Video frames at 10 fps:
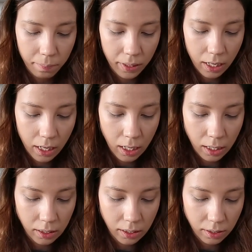
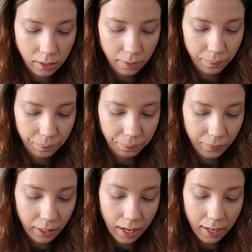Because,
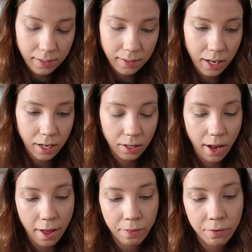like I said,
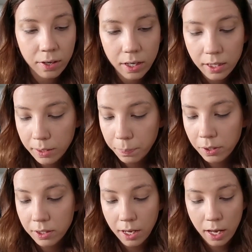Catherine is
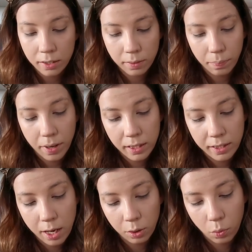possessed by
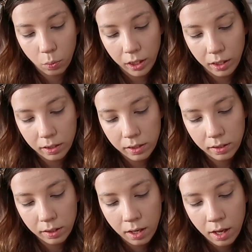dead
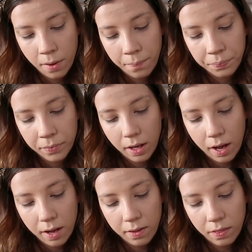queens.
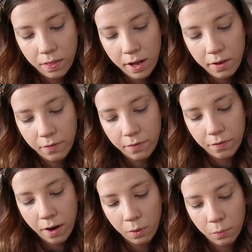And they
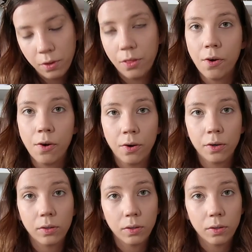fuck with her.